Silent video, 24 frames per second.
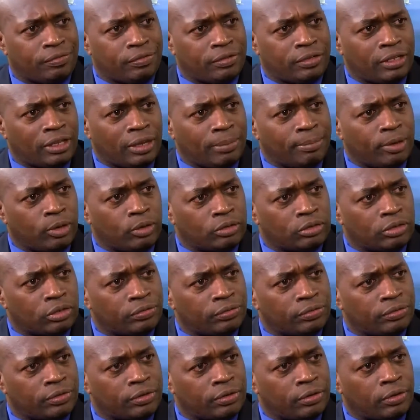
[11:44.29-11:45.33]
the amount
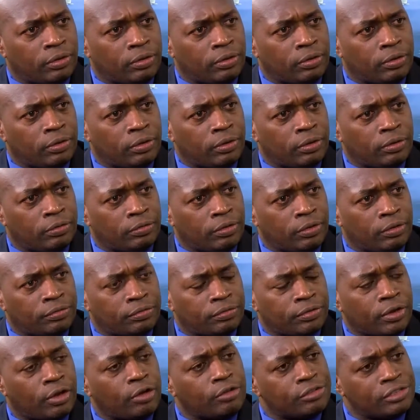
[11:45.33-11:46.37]

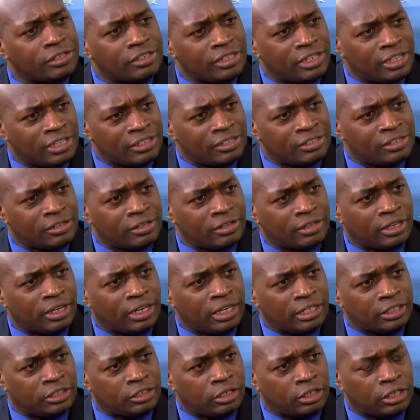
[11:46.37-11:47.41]
of currency in
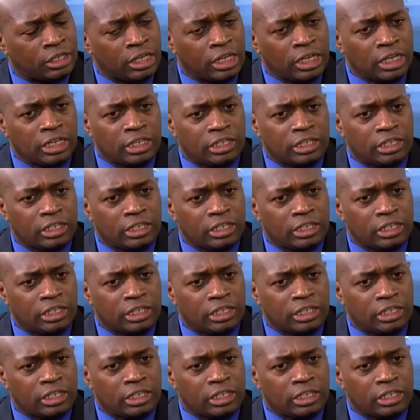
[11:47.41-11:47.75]
circulation